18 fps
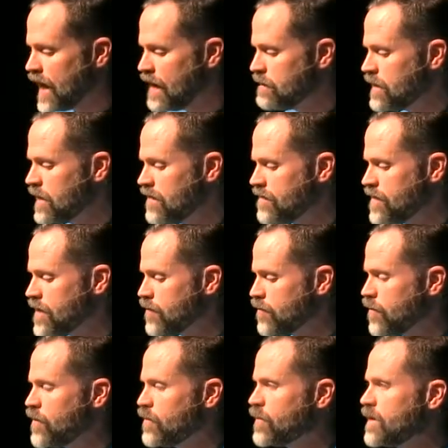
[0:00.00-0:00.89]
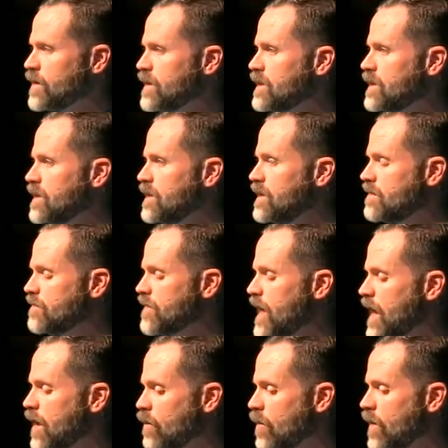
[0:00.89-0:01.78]
I believe that if we really
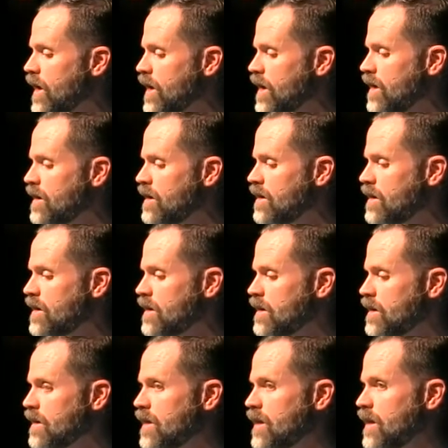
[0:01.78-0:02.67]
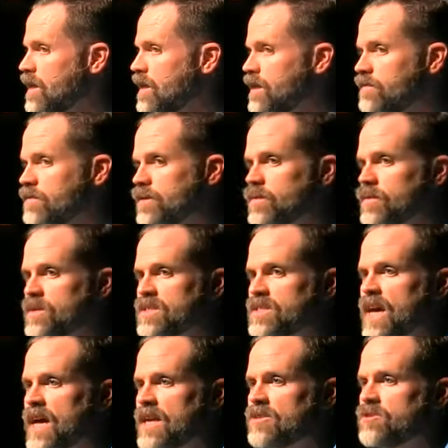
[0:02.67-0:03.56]
live that way, uh, living with
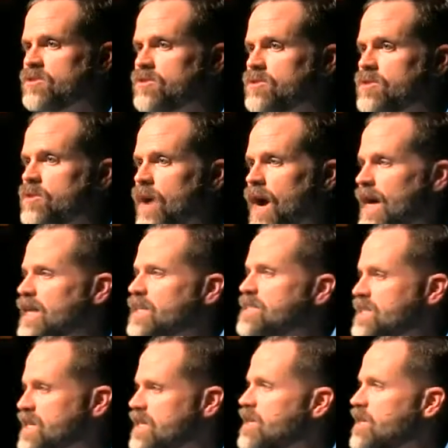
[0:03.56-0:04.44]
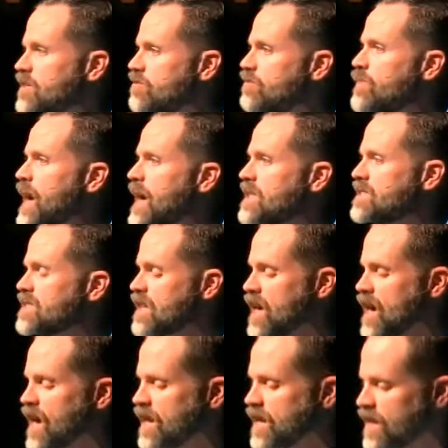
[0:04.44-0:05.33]
this attitude that I get to give back to
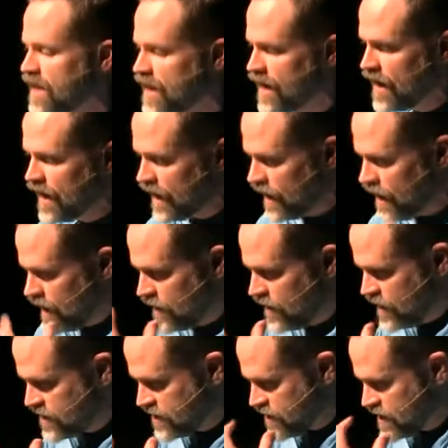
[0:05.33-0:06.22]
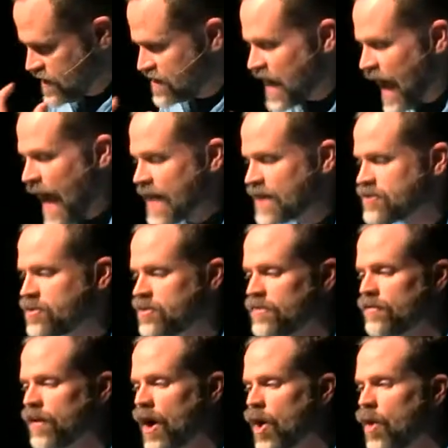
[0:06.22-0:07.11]
God and uh, this, this
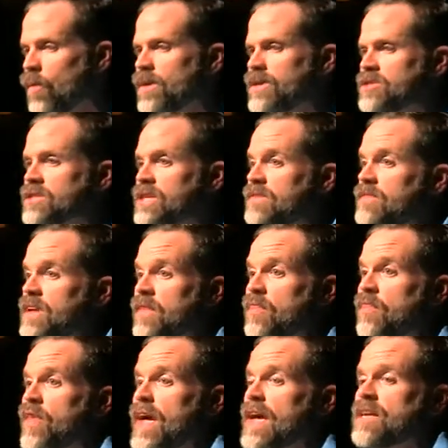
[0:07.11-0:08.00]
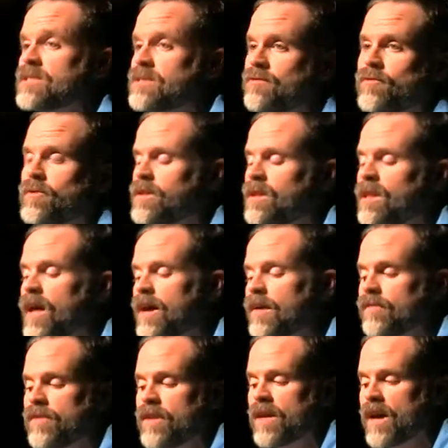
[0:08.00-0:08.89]
attitude of always giving thanks for the
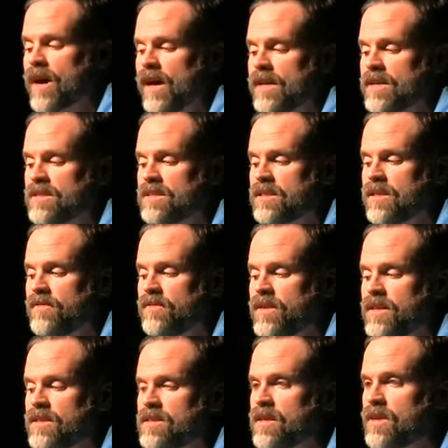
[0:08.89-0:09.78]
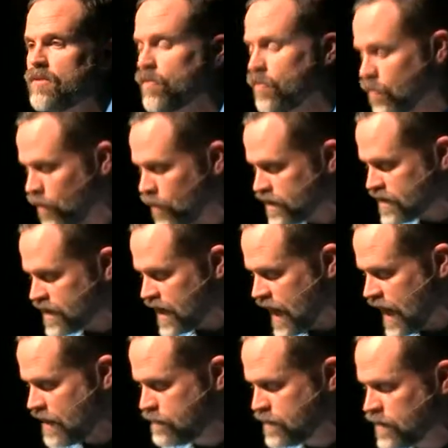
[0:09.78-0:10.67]
life that God has given us, what's going
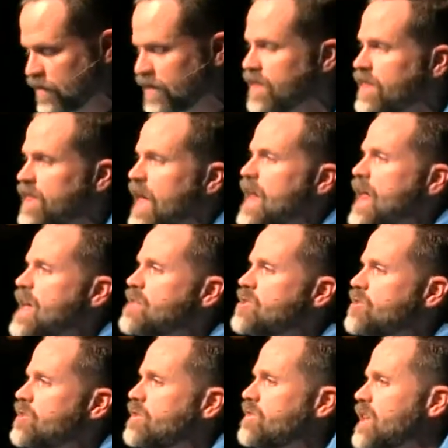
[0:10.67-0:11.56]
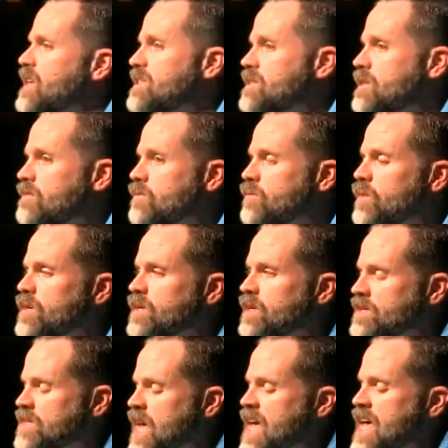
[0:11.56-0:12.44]
to happen? That attitude of thanksgiving, what
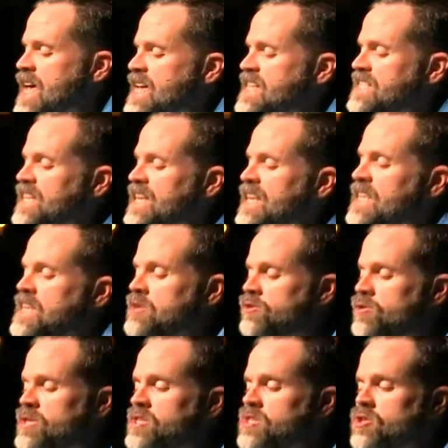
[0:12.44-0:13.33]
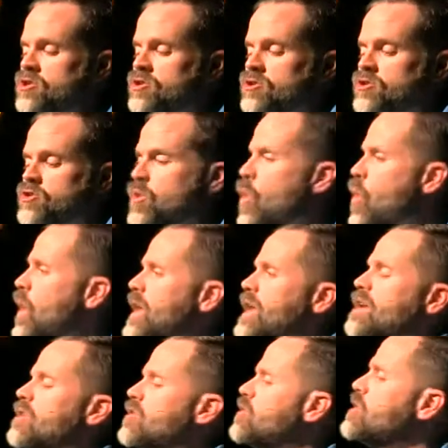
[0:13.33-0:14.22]
it does is it increases your joy,
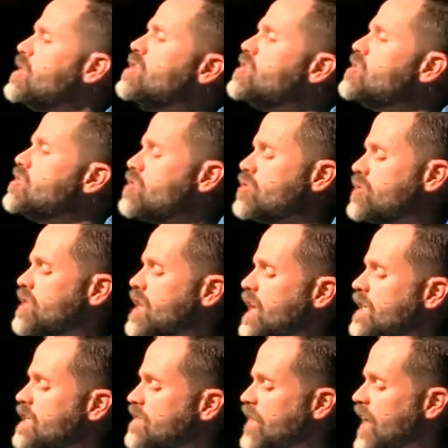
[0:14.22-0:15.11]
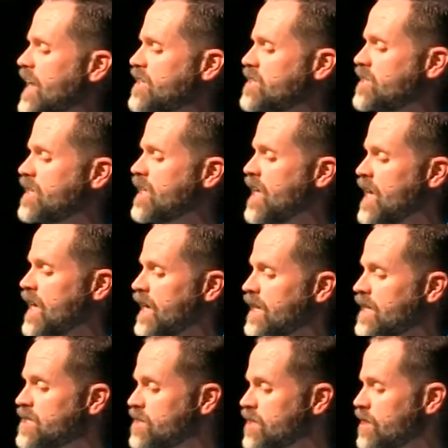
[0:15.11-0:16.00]
it increases your satisfaction,
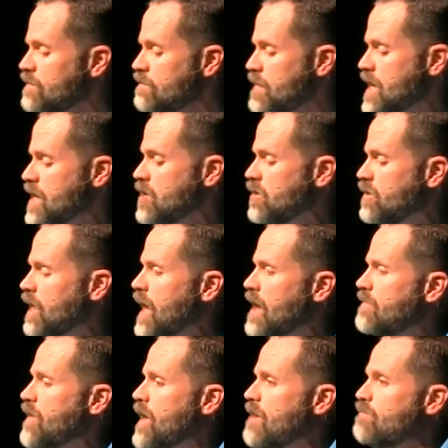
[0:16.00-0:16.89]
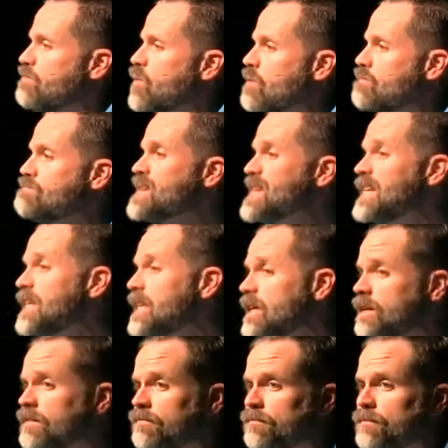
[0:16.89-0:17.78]
and it's going to make your life have more
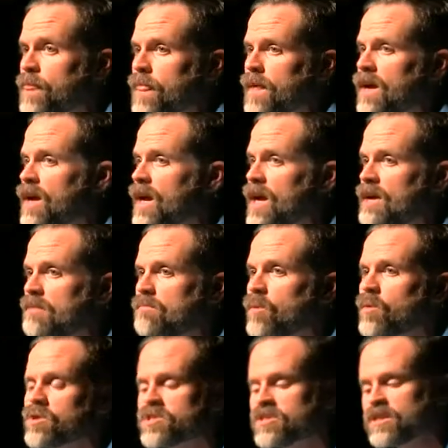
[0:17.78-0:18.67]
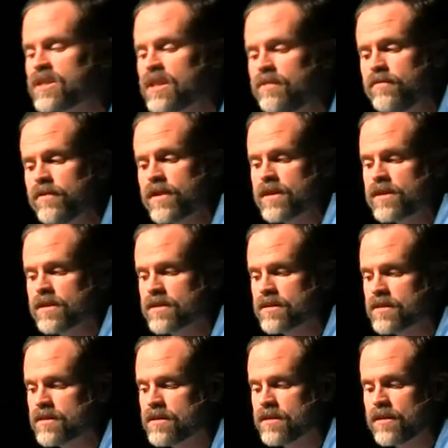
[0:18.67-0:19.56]
meaning and more
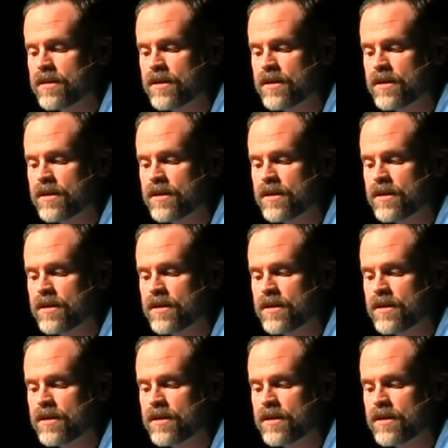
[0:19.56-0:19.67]
significance.